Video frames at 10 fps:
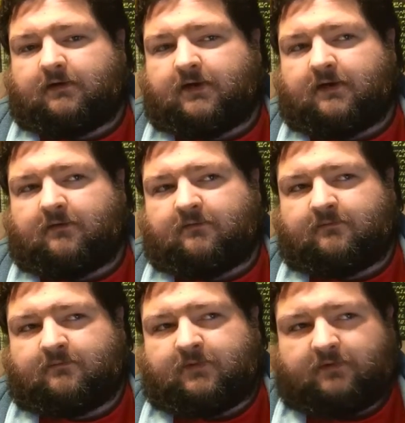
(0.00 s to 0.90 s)
Now,
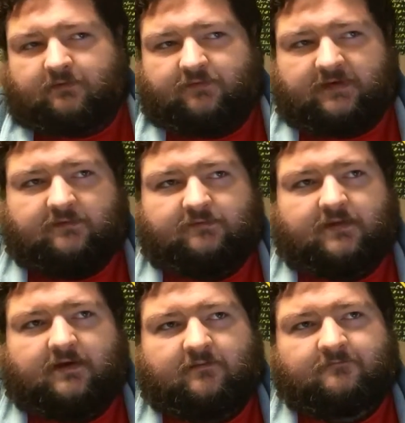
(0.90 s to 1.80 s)
one of the things
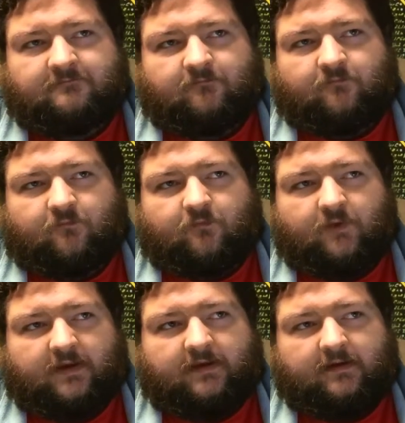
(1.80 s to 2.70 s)
that
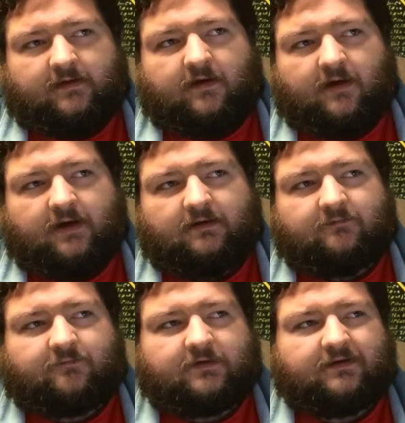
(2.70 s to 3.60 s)
we kind
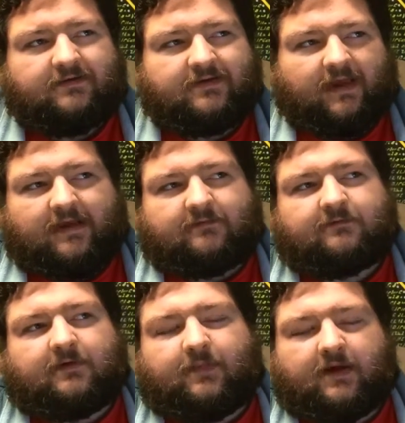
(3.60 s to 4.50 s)
of can
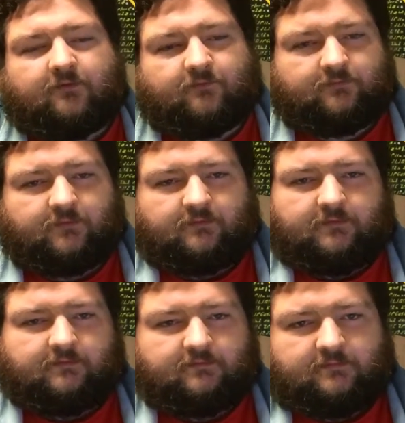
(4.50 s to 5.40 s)
guess about
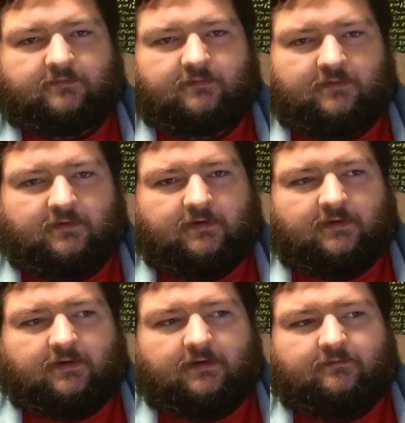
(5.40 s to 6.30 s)
Kryptonians
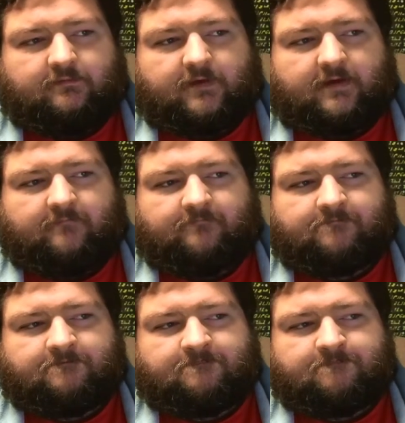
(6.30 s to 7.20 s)
is that
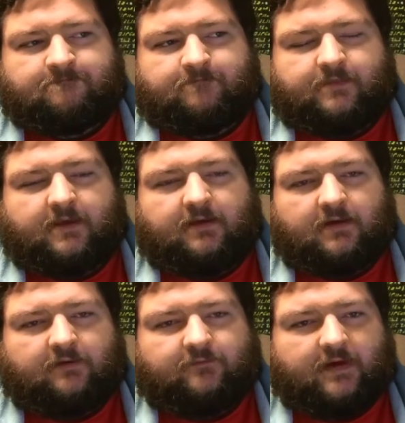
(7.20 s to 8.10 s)
they
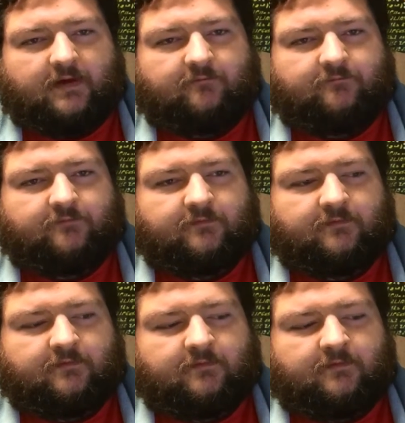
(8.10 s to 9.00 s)
kind of have
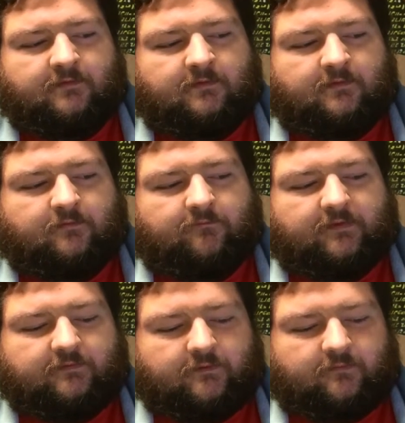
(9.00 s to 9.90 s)

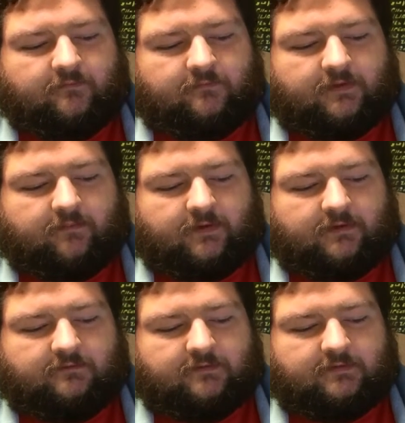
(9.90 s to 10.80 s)
within them the
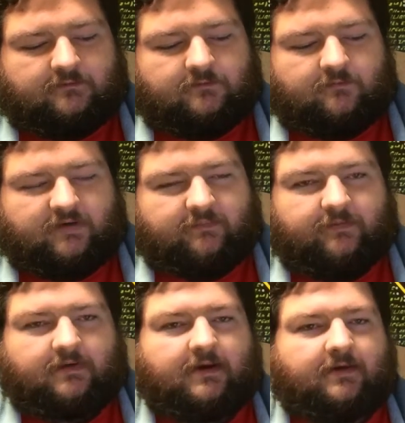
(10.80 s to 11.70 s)
ability to
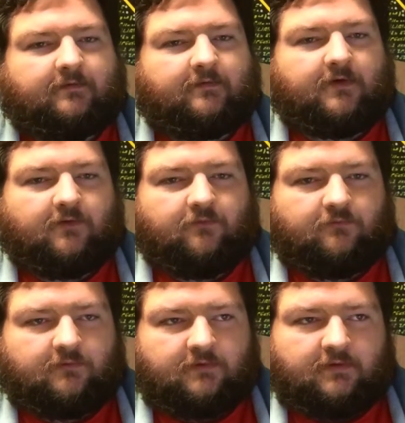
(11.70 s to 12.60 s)
manipulate their
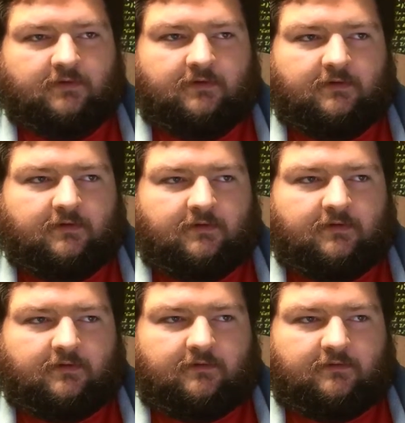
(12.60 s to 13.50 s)
own
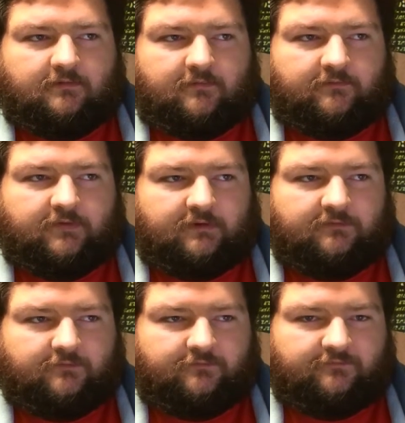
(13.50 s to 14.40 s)

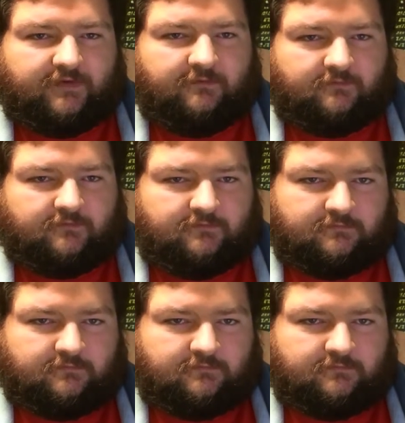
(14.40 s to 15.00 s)
gravitational field.